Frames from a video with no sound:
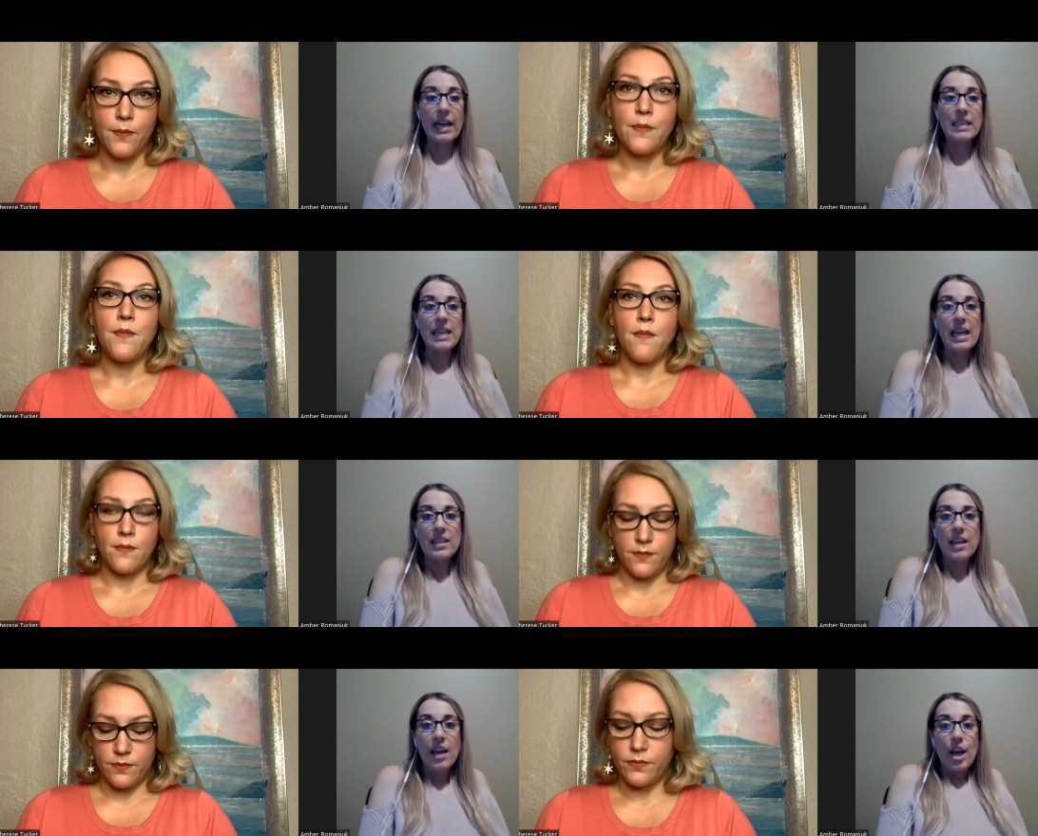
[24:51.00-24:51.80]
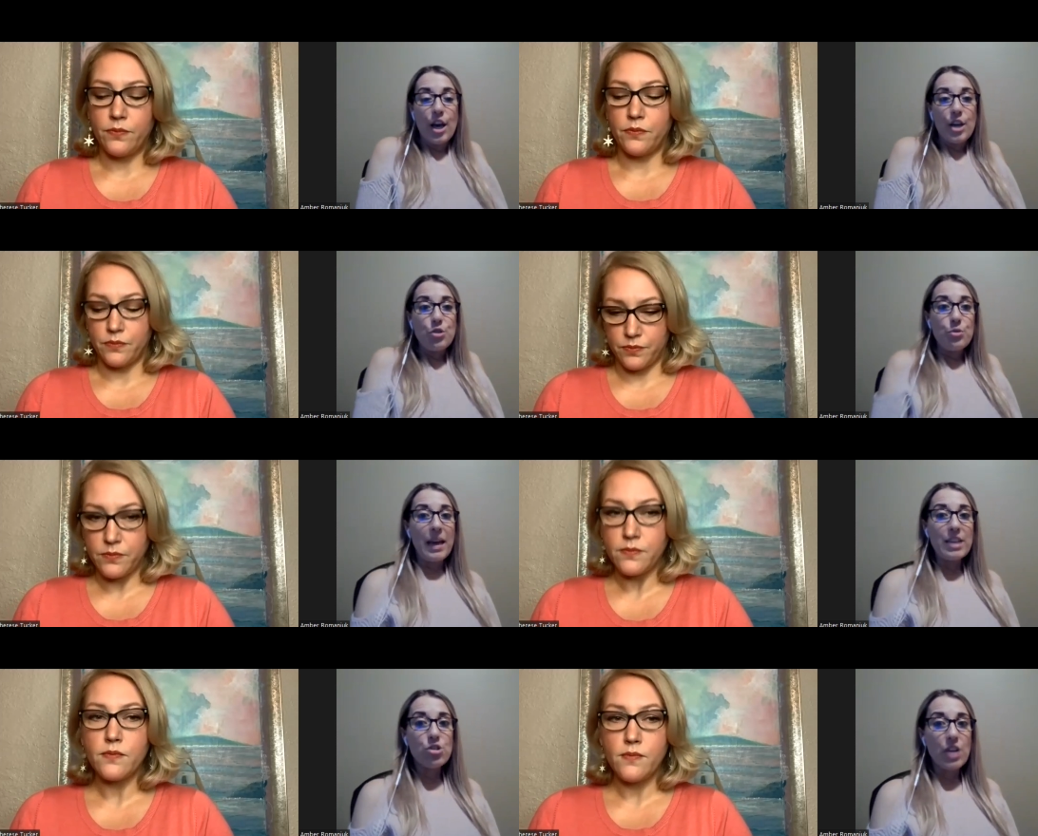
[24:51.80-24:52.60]
Speaker 1: I said, you
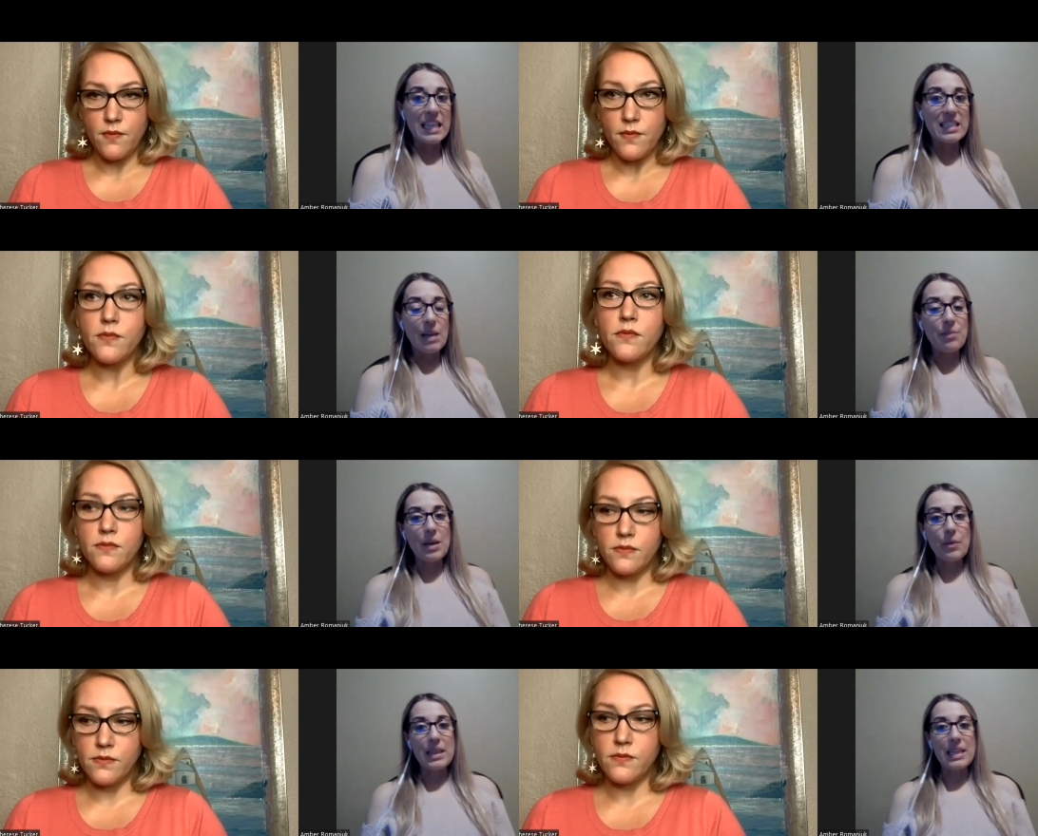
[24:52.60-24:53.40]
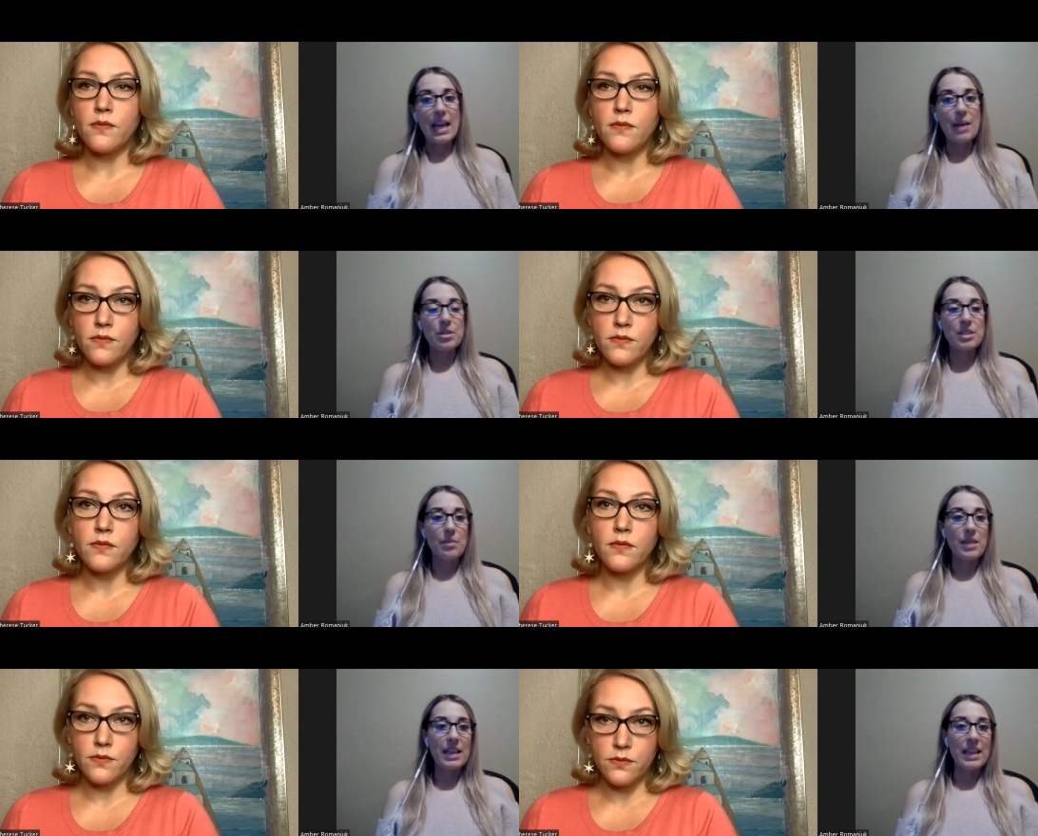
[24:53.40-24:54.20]
may trade something with the neighbor,
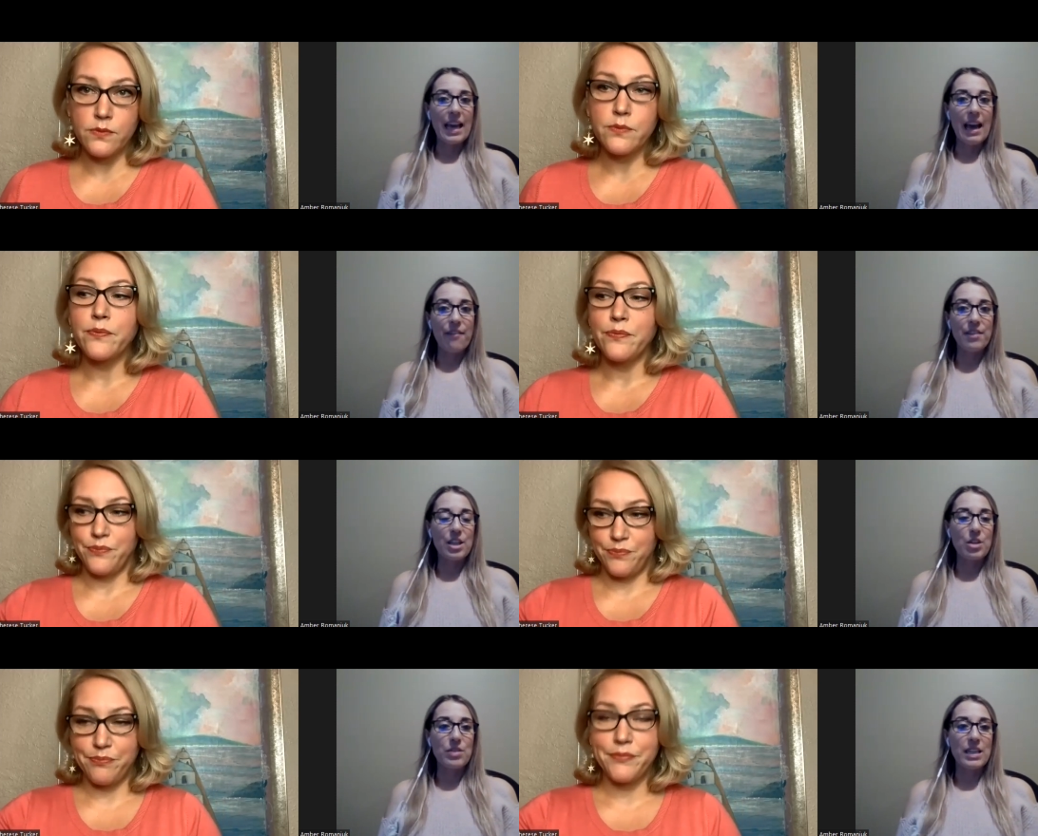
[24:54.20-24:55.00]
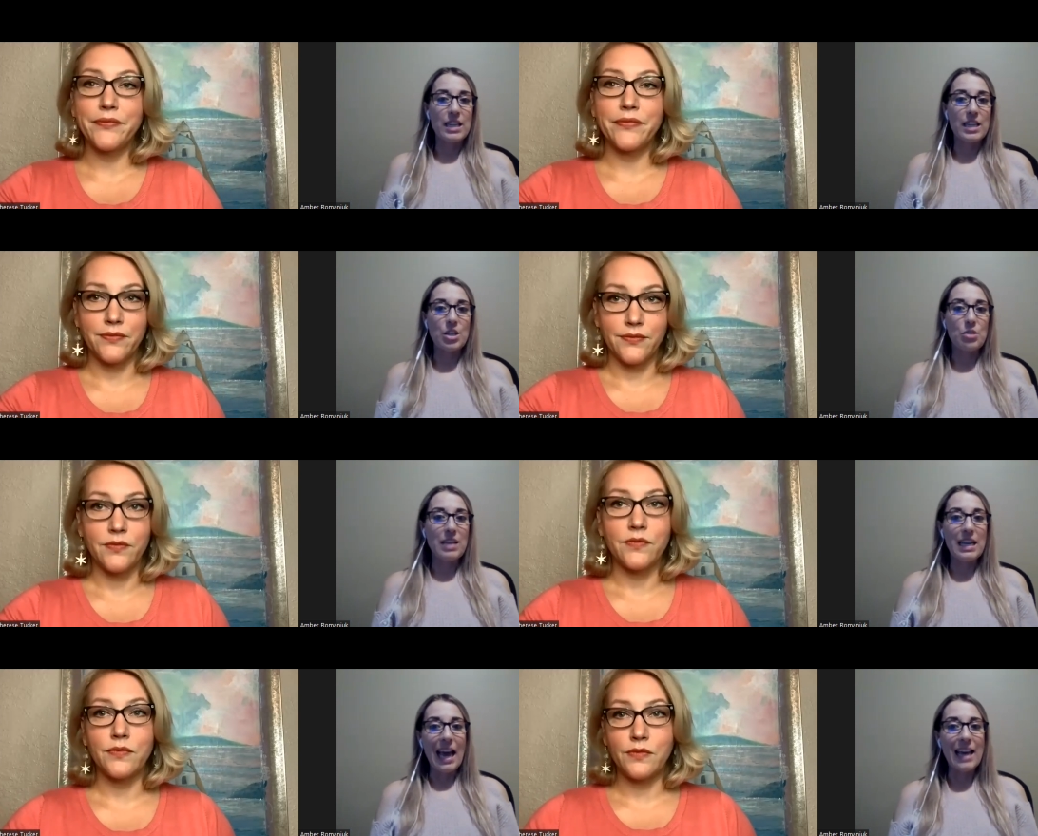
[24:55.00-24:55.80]
something they have that you need, and you
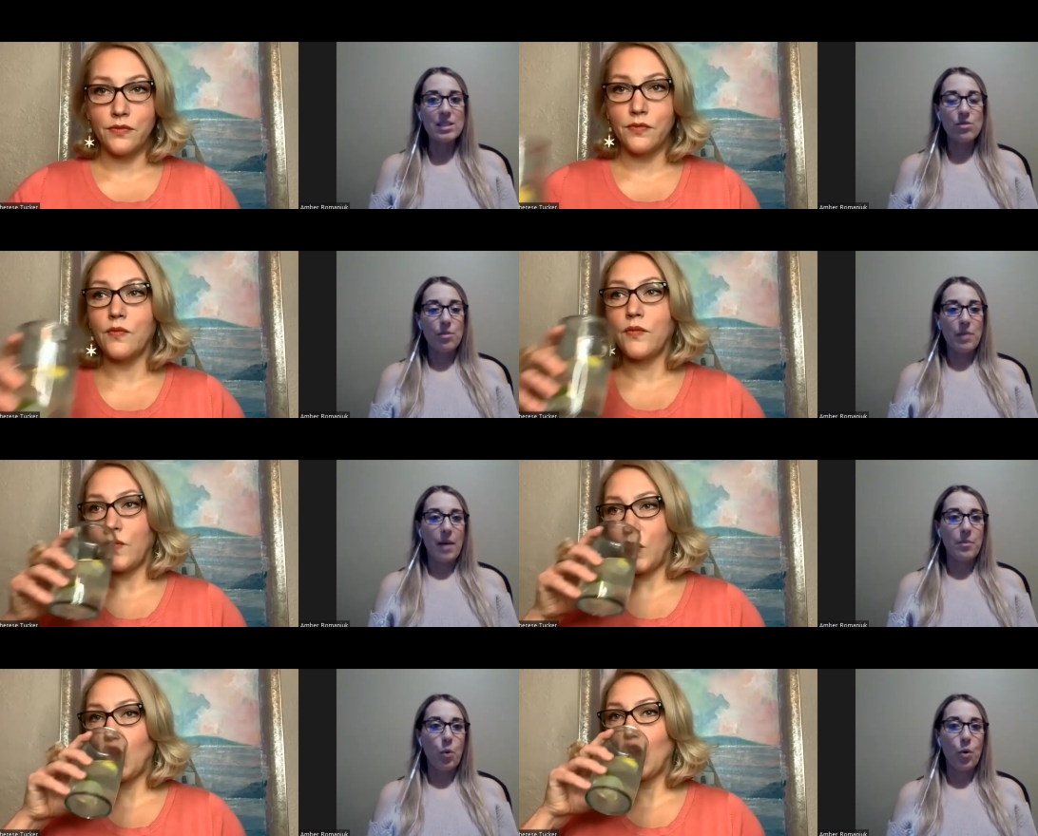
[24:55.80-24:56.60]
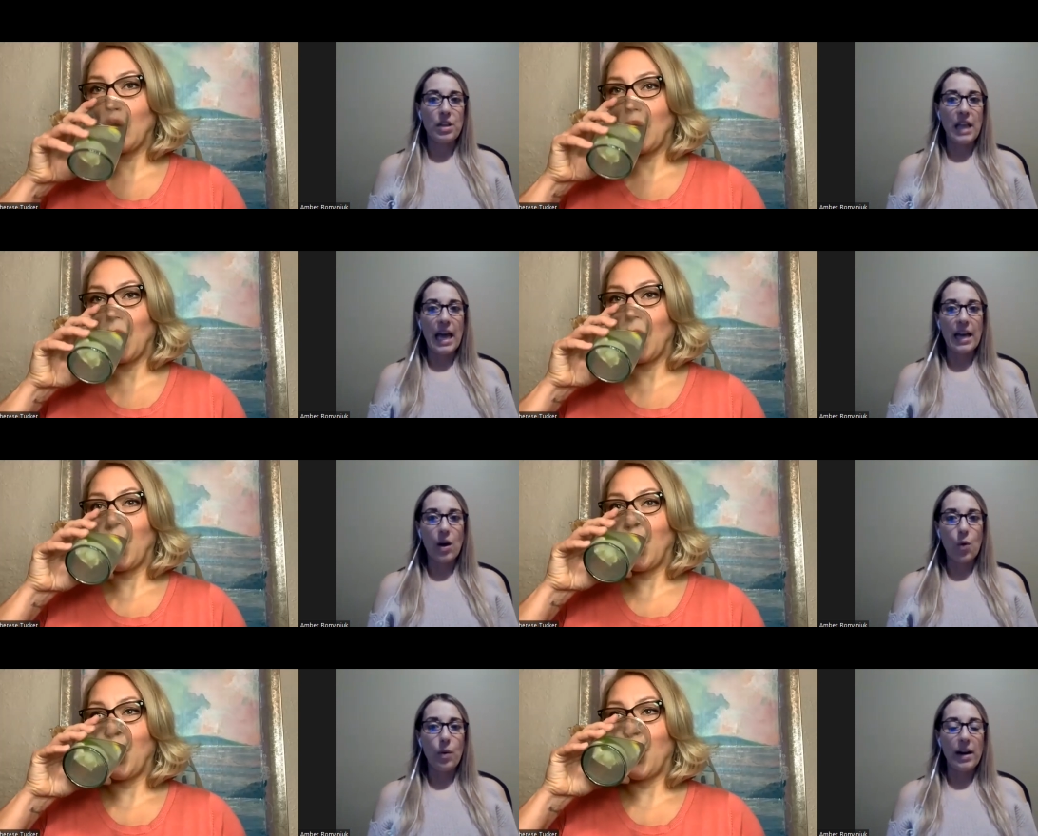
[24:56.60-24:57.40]
need eggs mm-hmm. from them, or
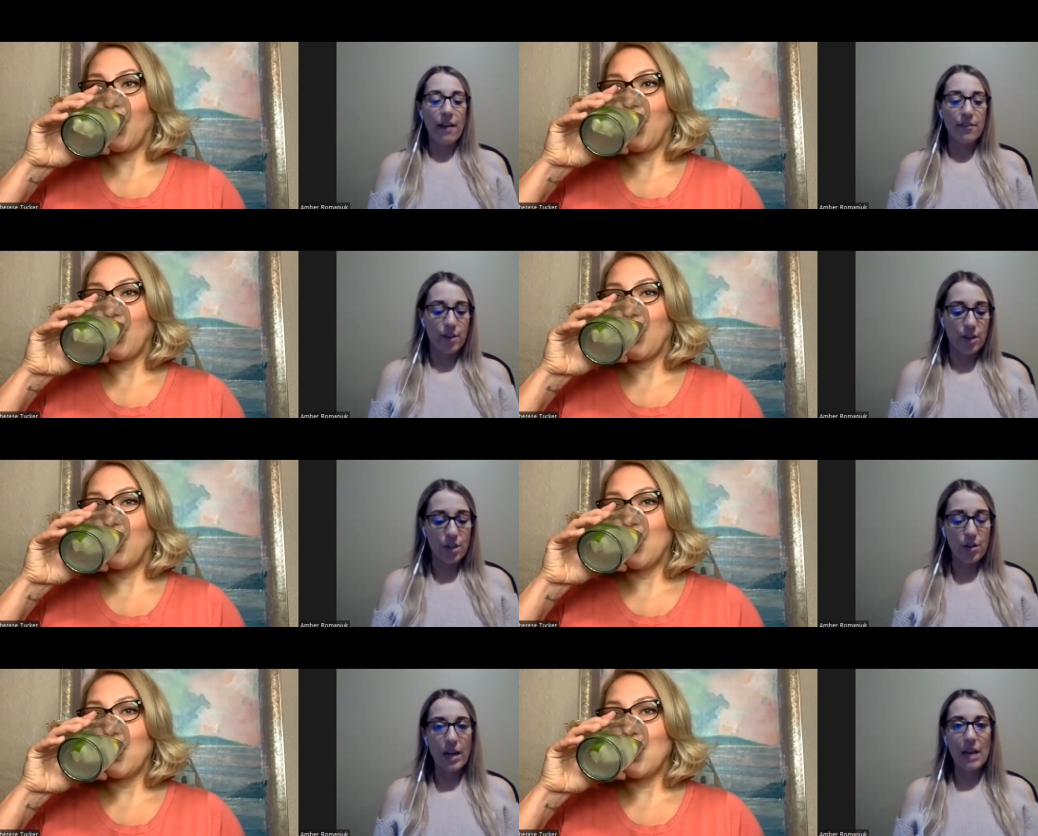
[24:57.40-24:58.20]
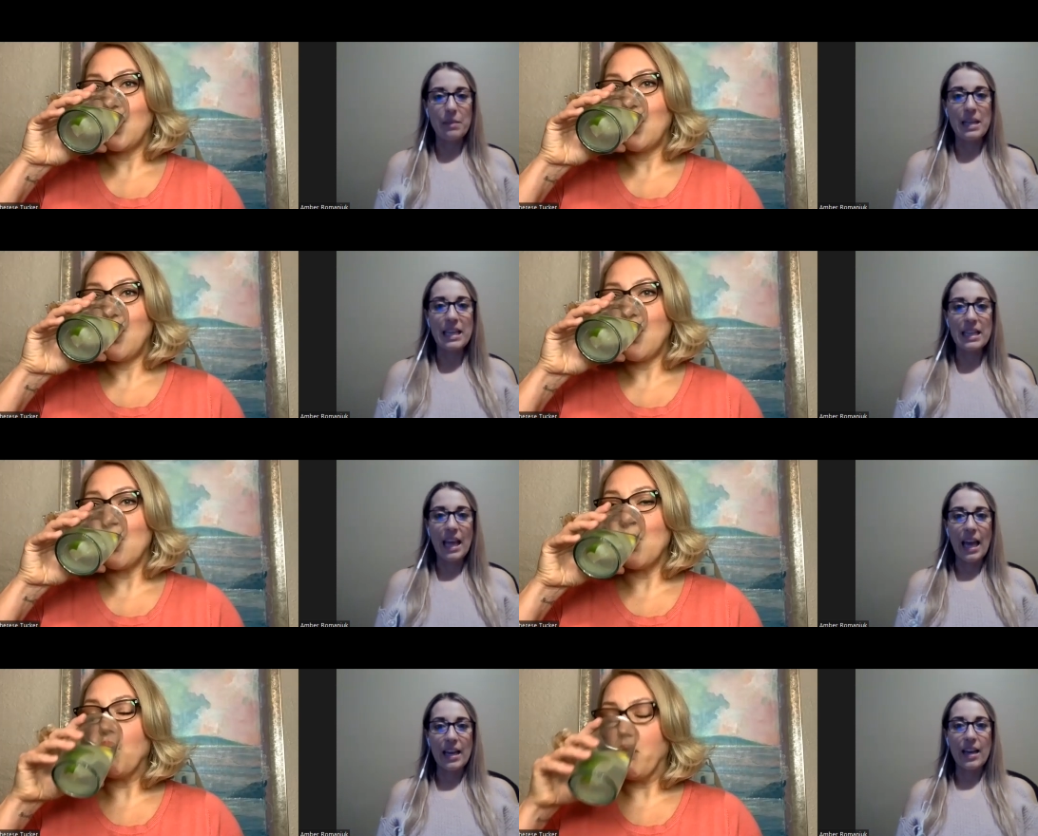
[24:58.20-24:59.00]
like whatever. You know what I mean?
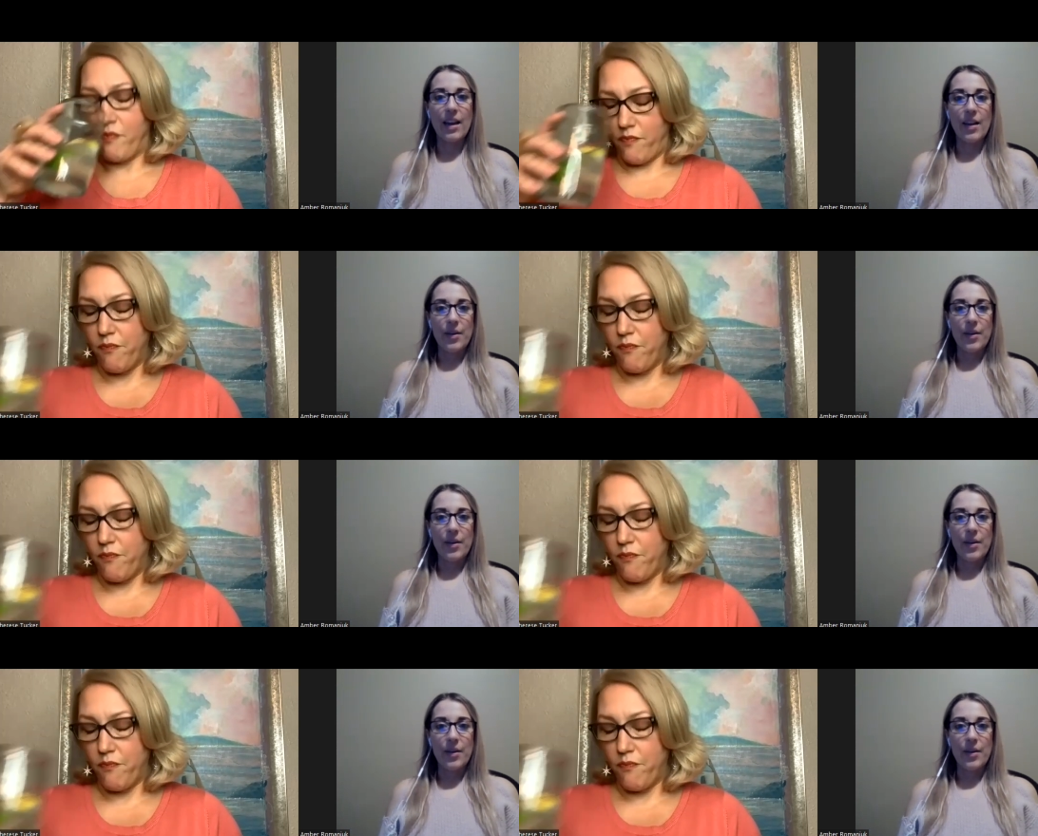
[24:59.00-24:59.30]
Like